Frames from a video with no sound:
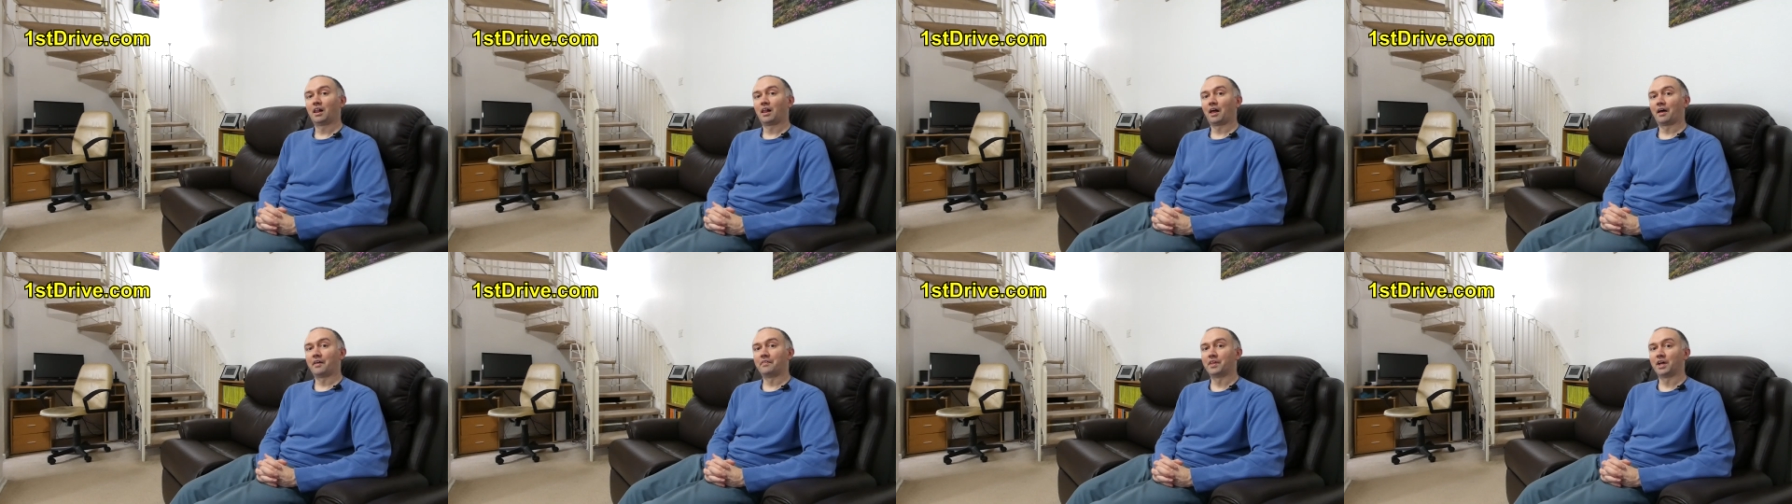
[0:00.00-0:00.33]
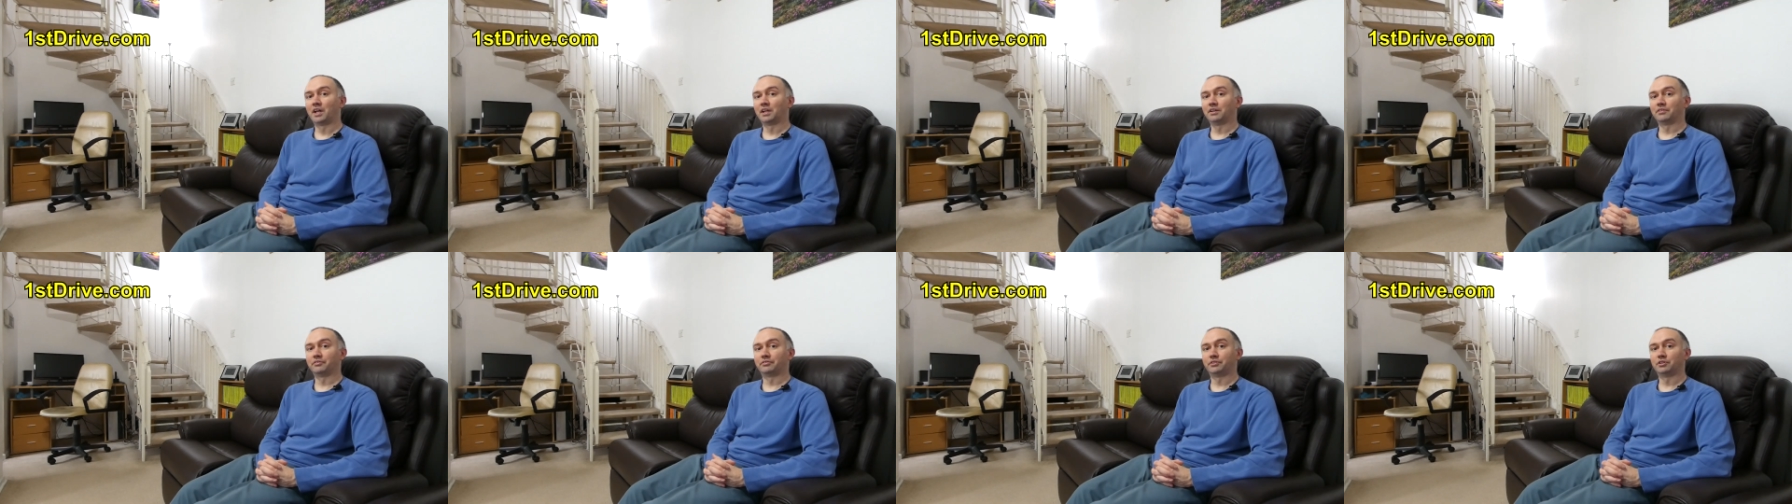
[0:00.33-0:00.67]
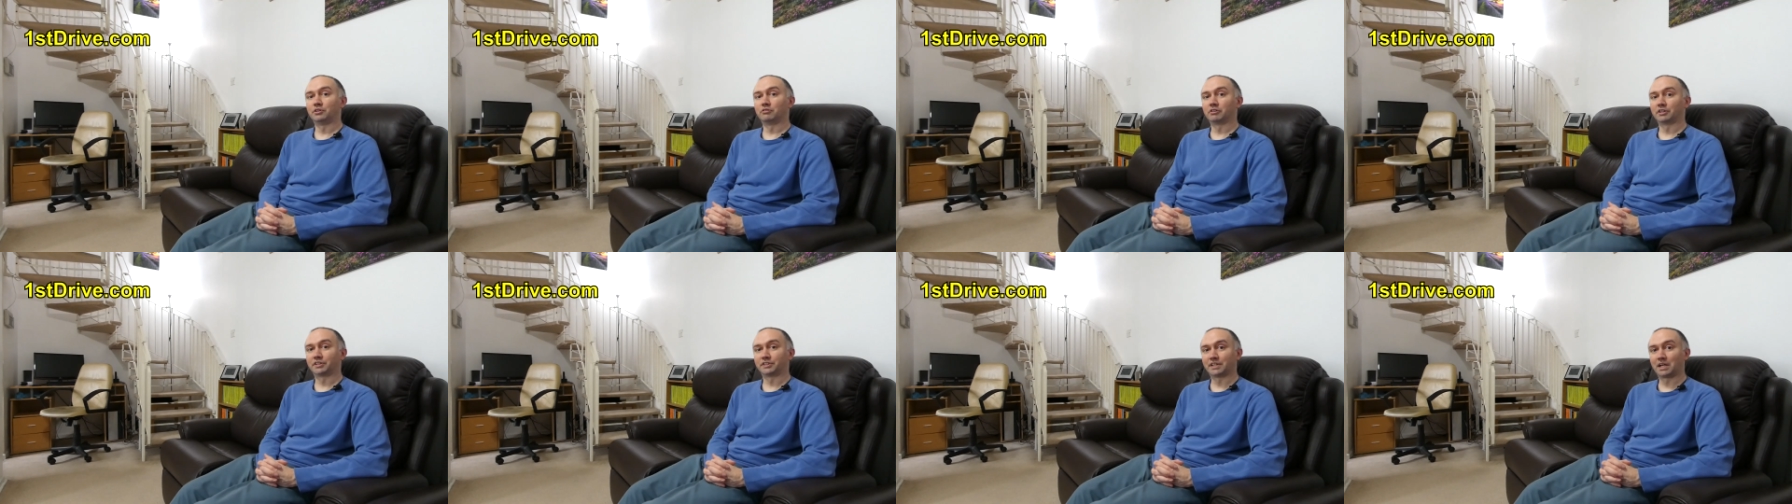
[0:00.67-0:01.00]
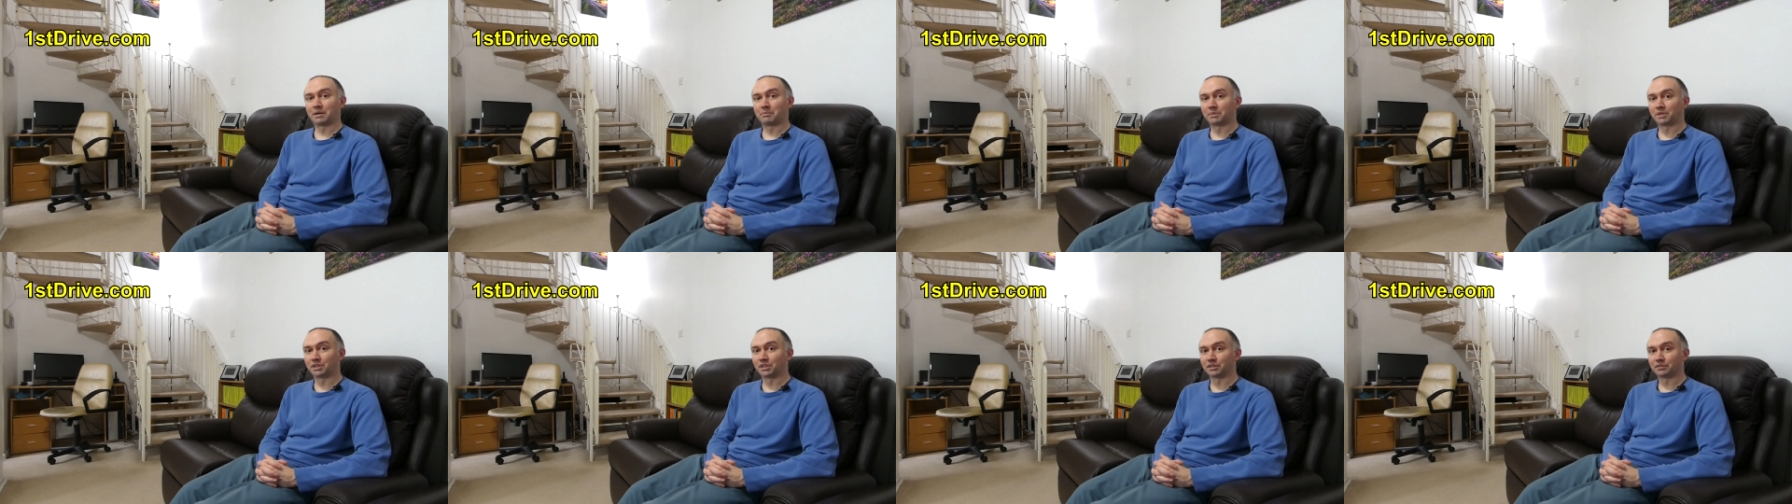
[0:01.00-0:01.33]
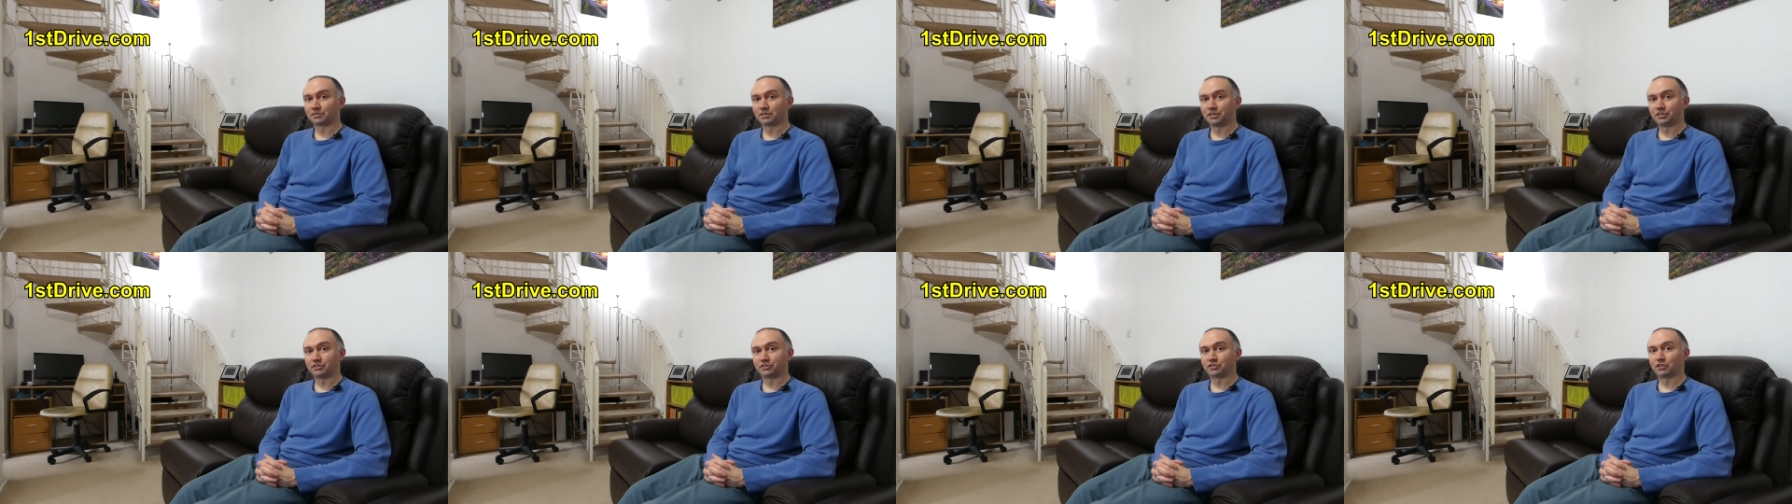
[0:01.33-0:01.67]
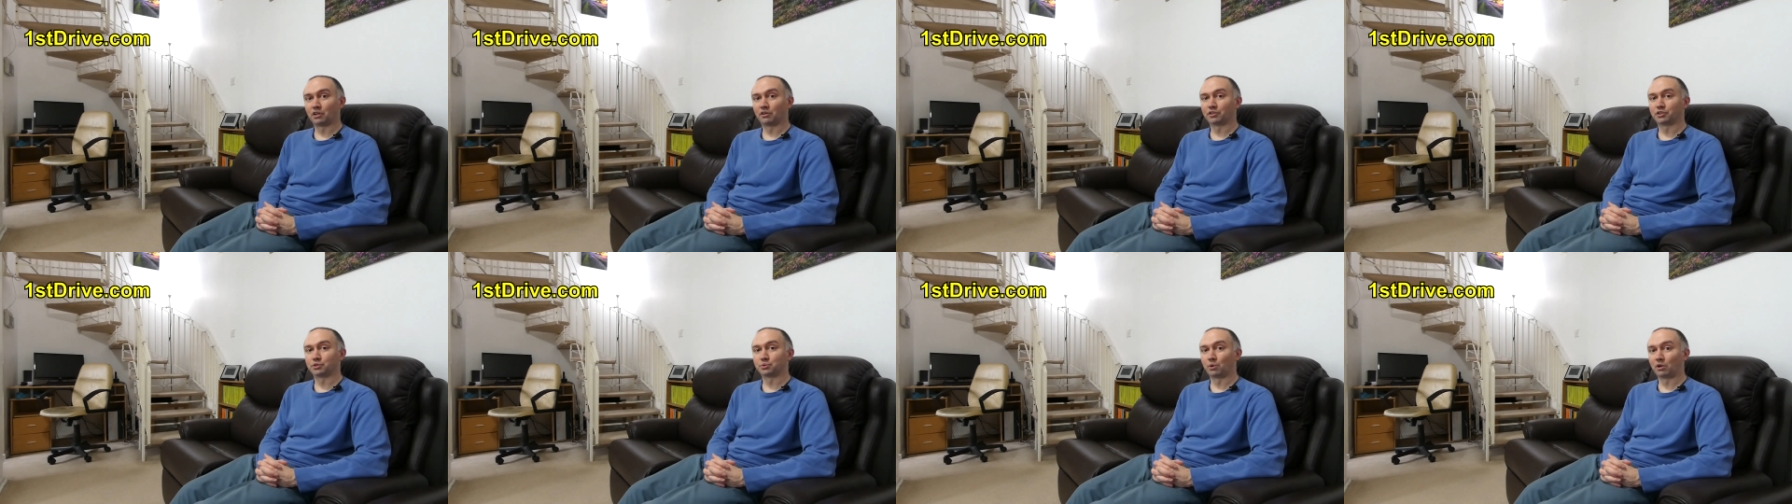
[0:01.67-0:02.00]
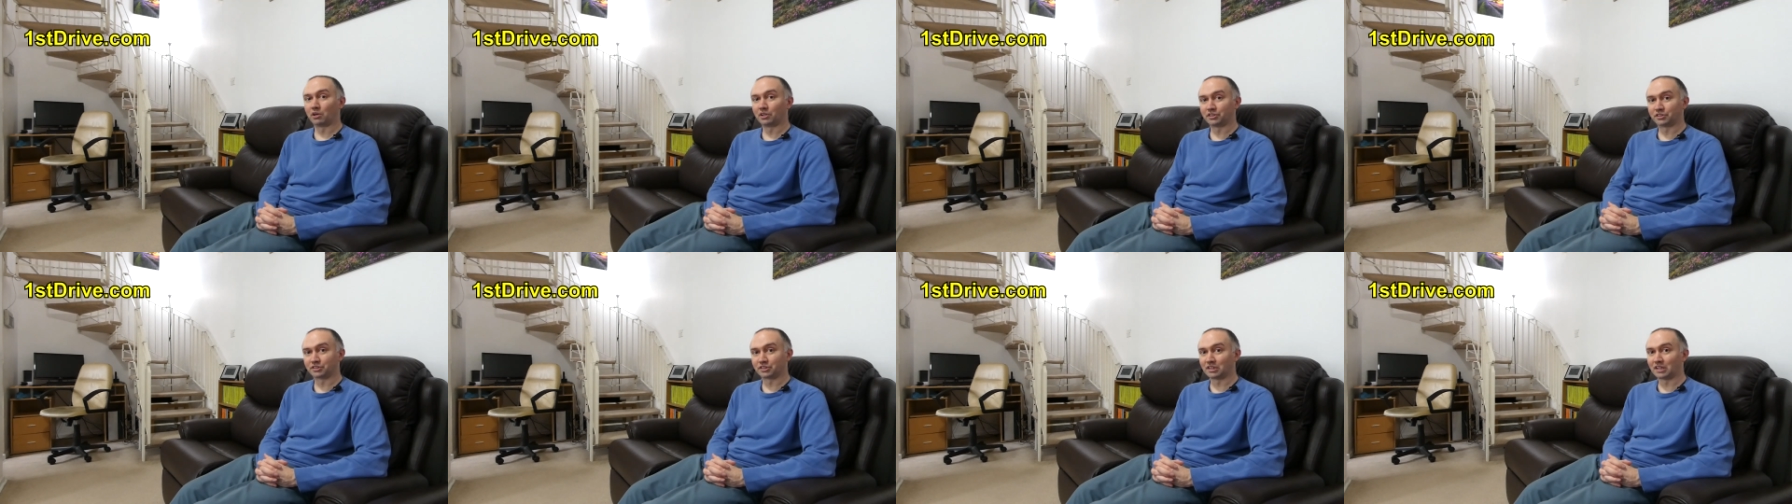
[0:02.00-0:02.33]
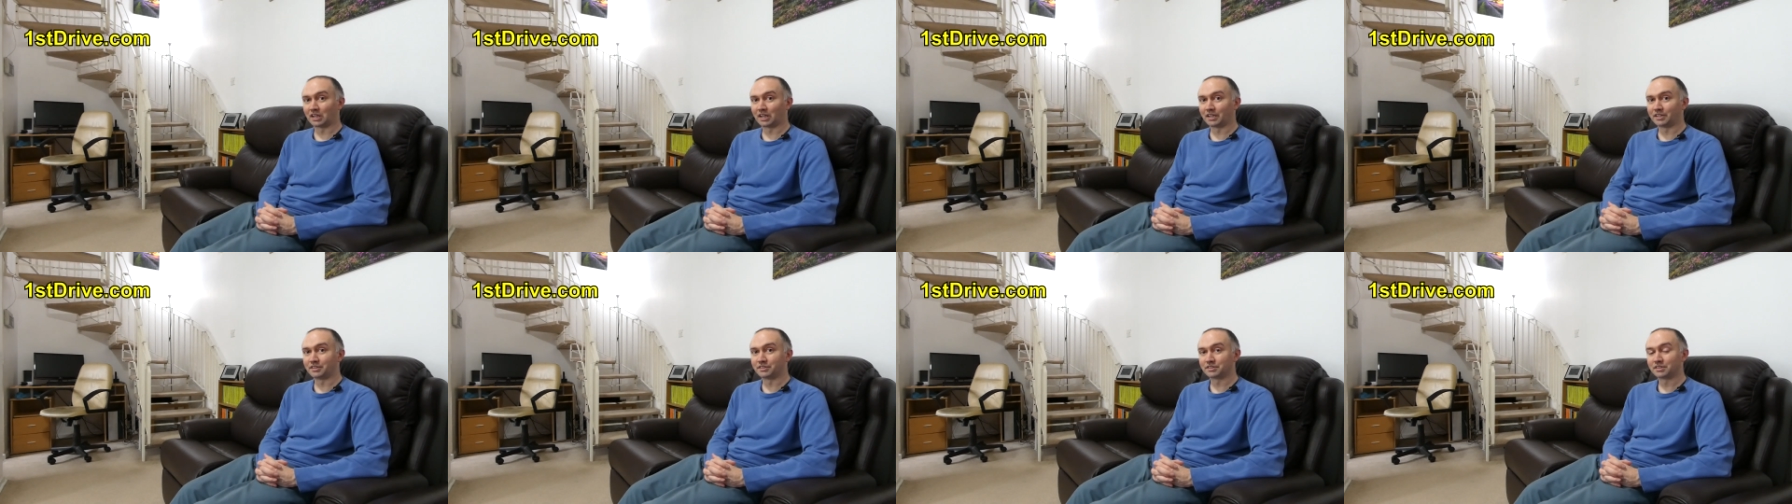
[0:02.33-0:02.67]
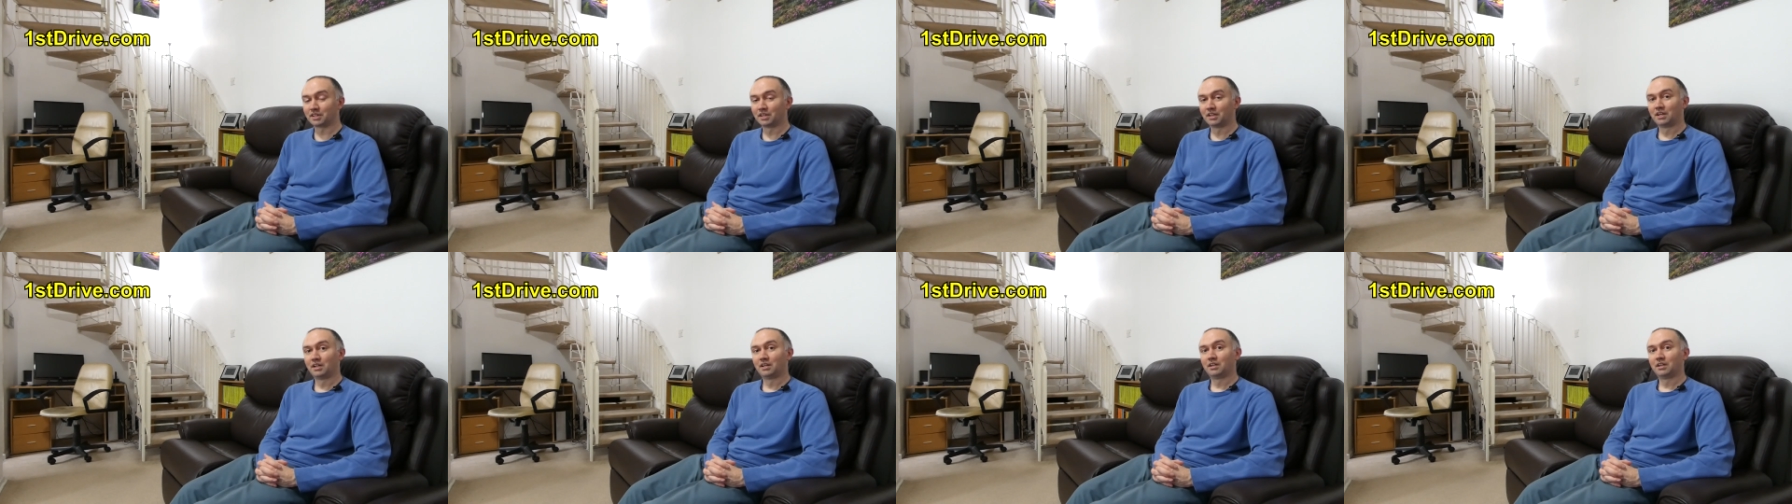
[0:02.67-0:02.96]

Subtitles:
And then if your examiner is told to isolate,